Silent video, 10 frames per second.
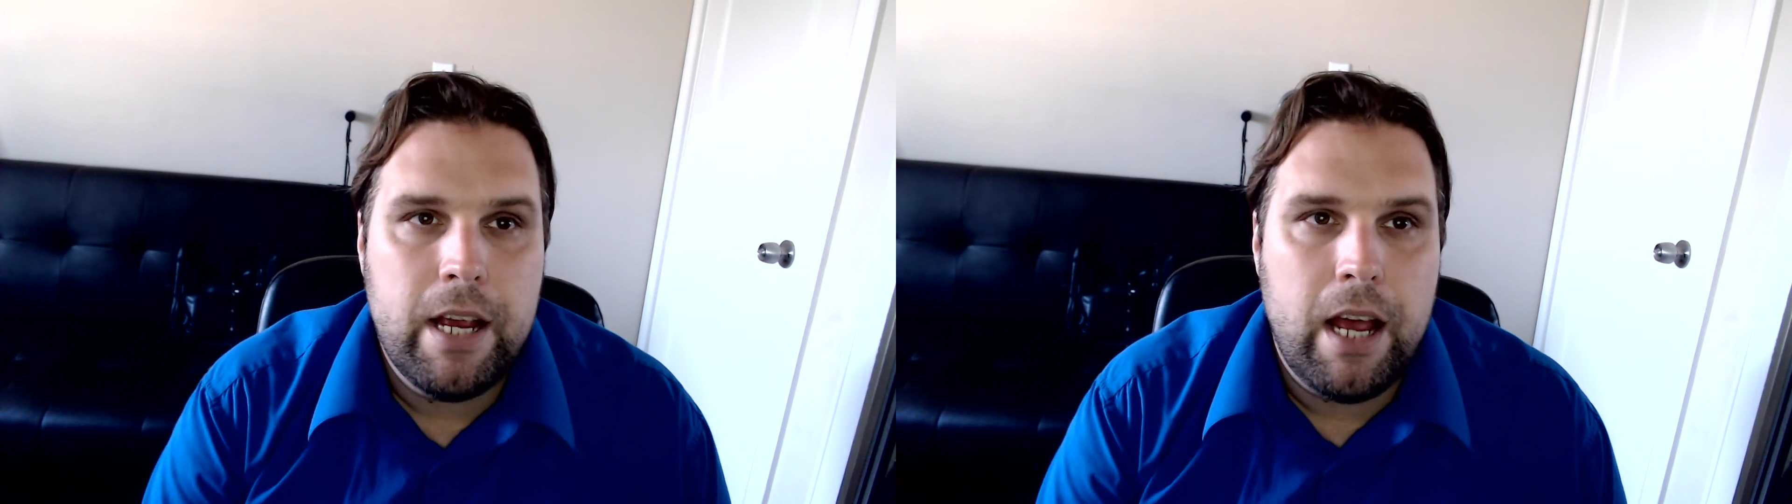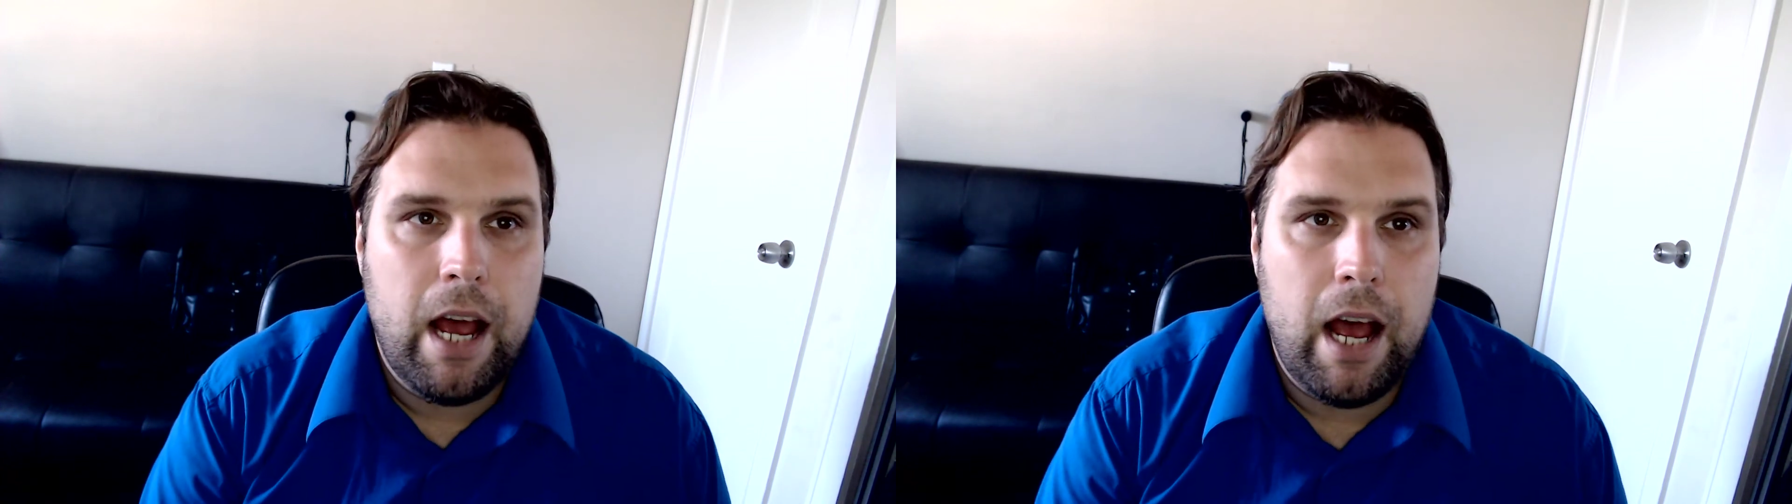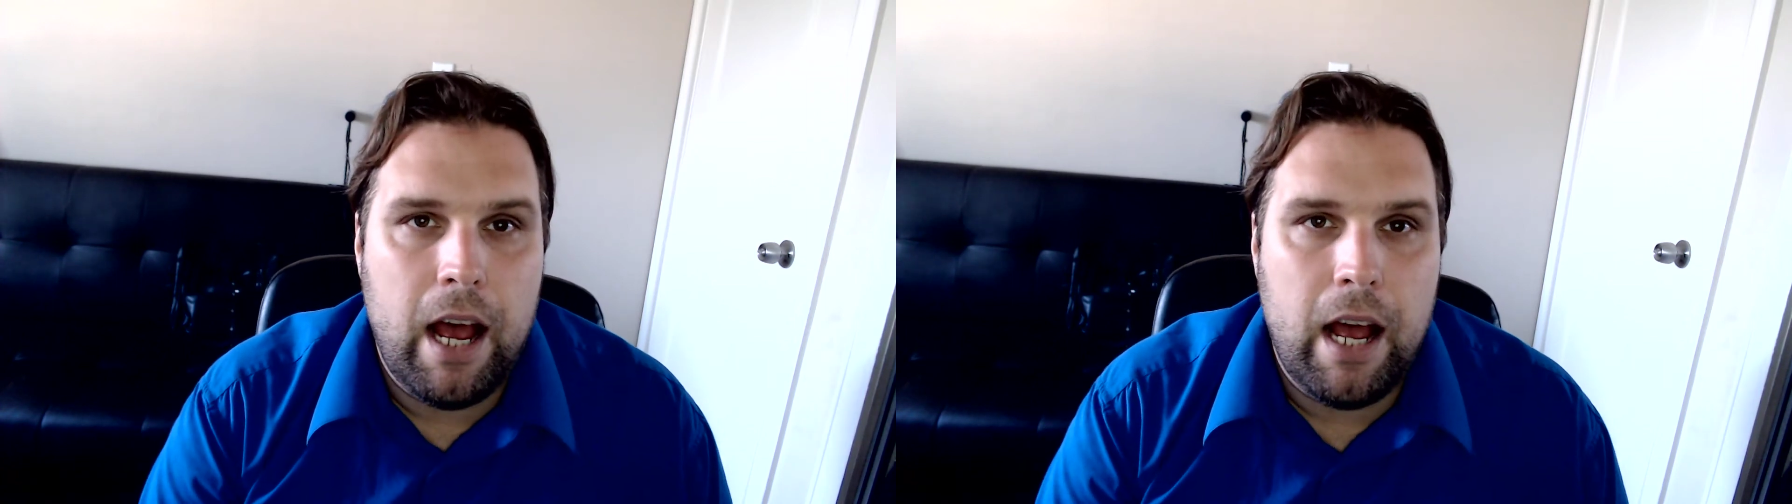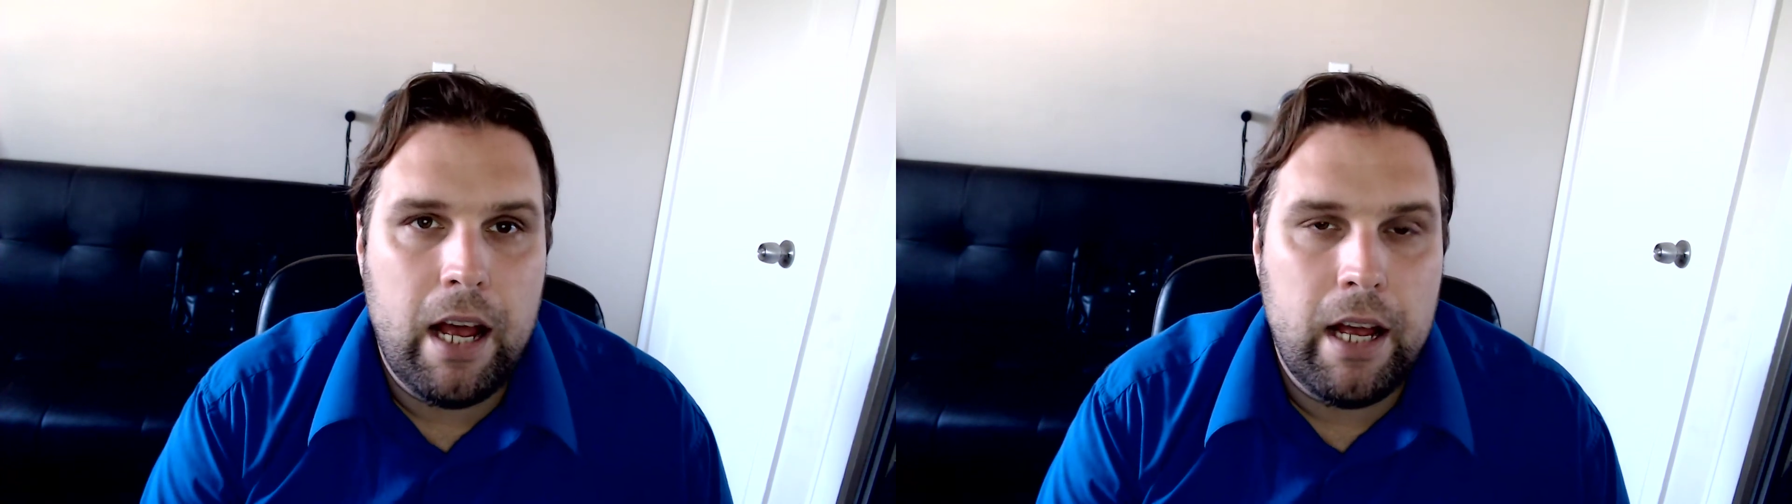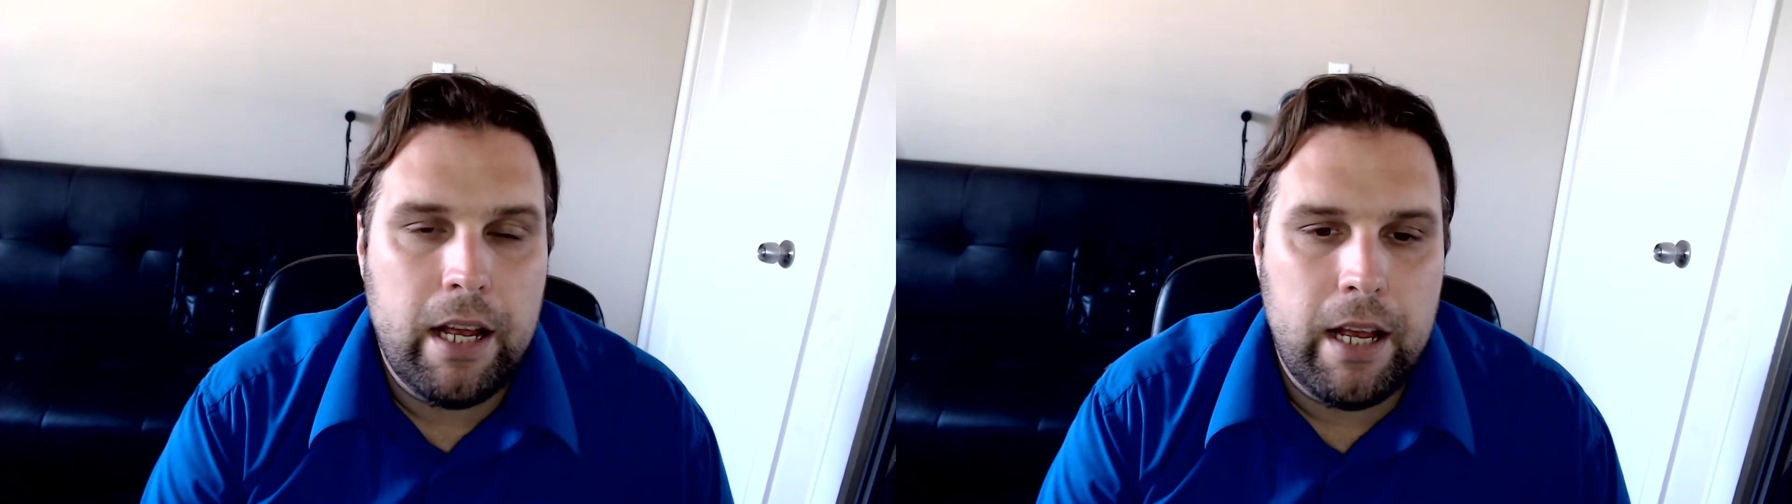
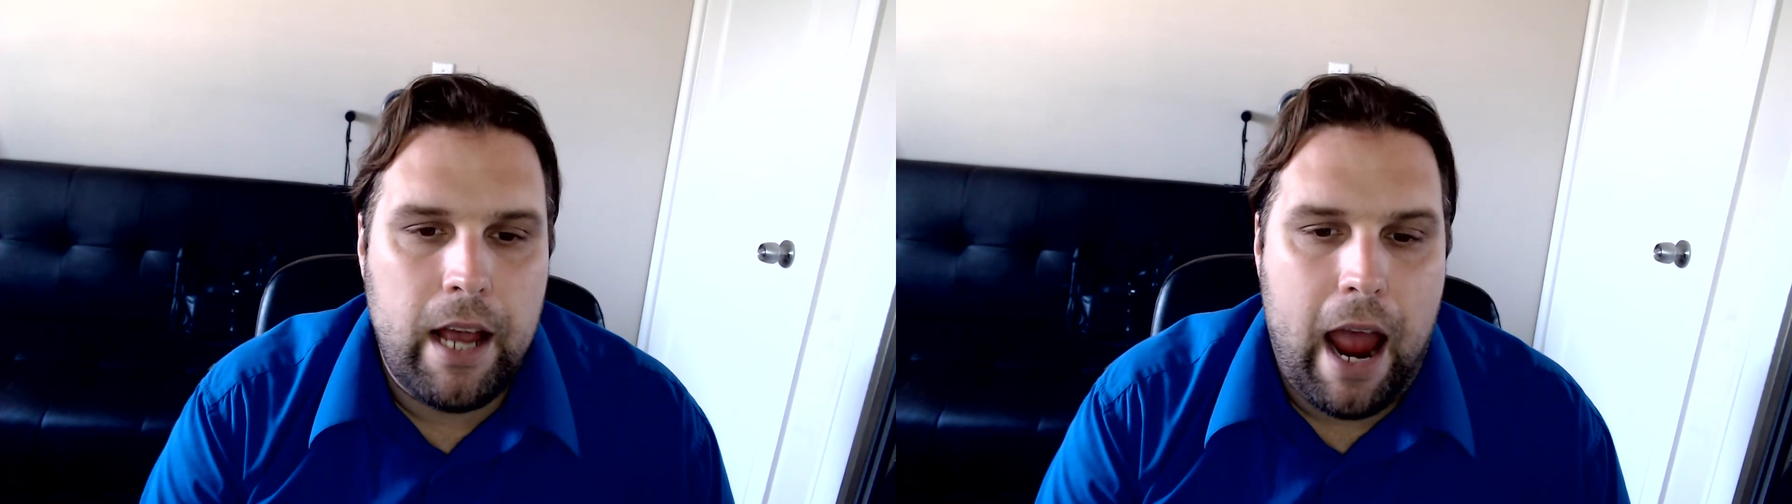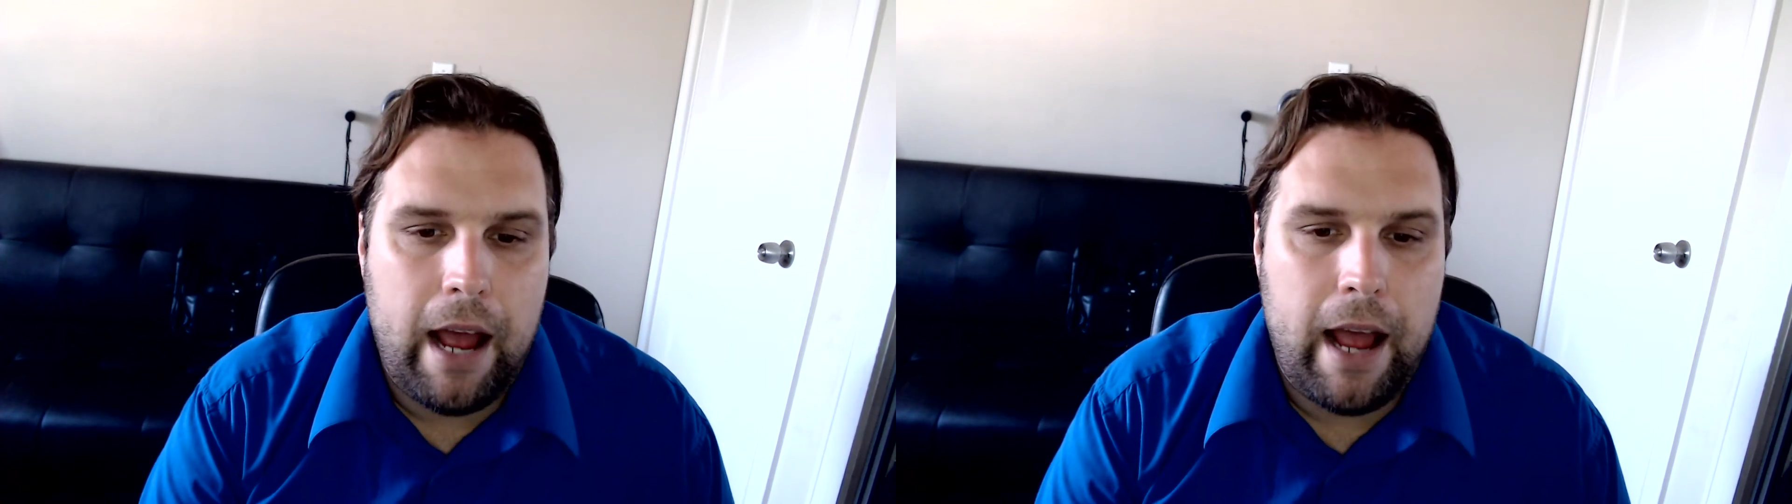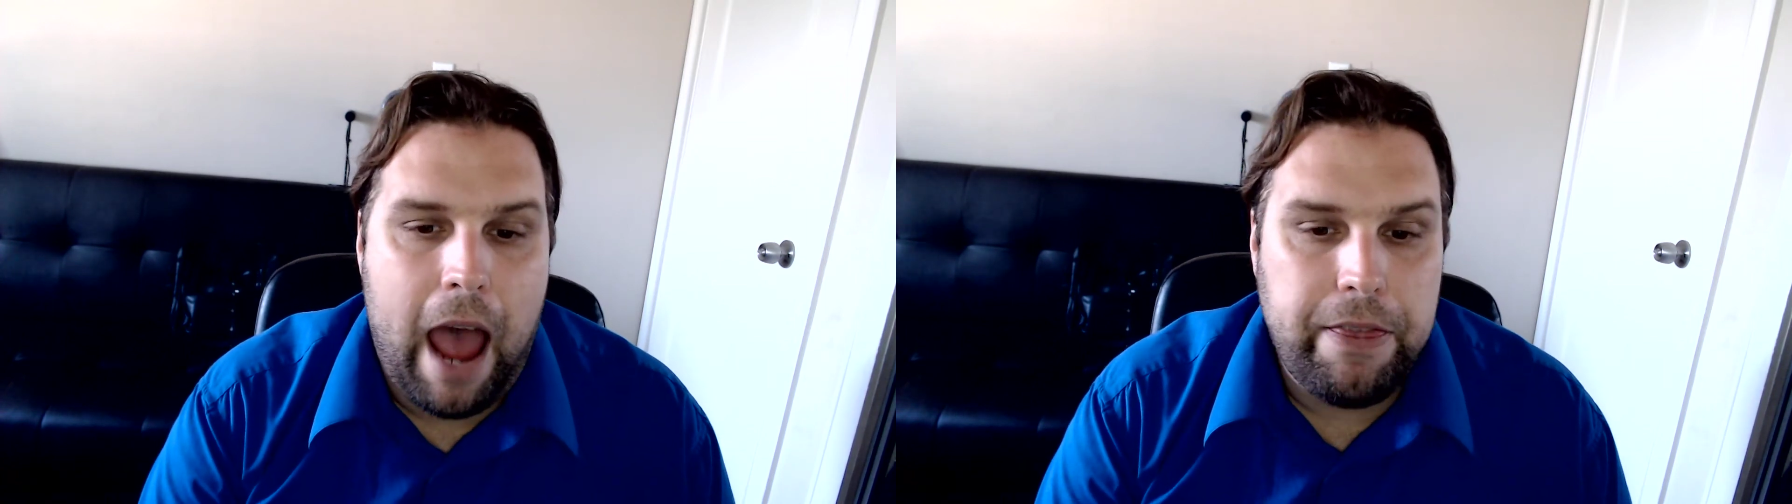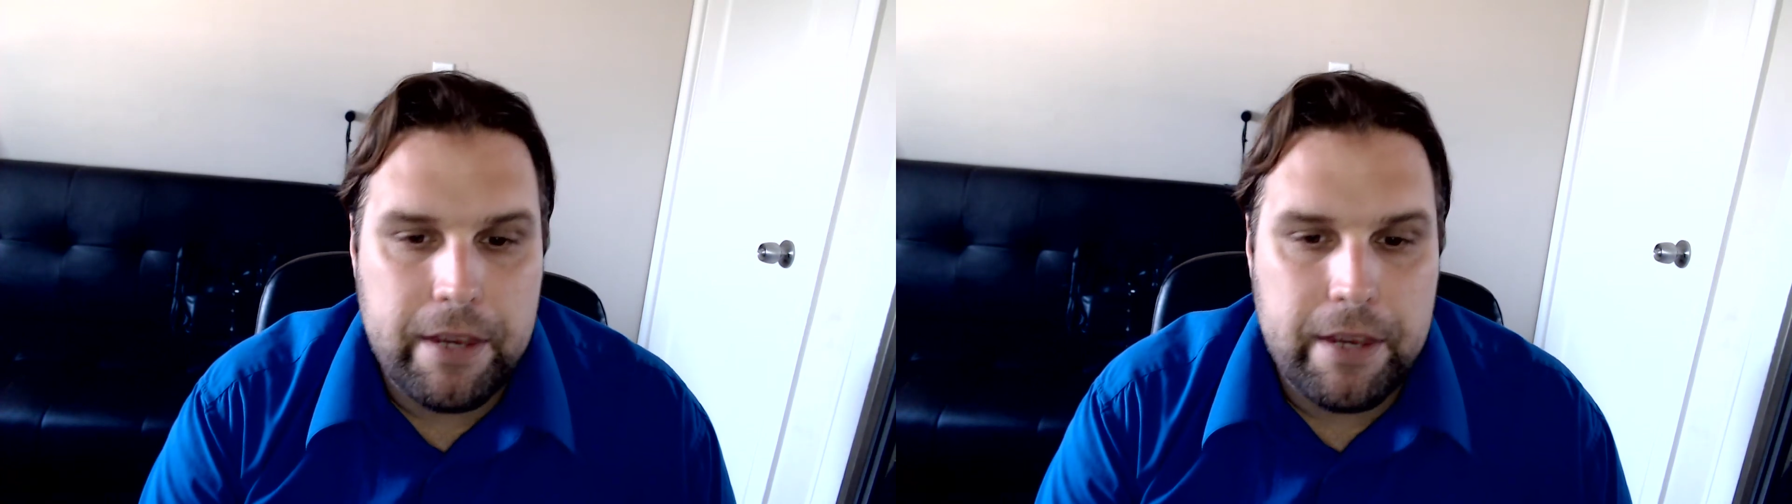at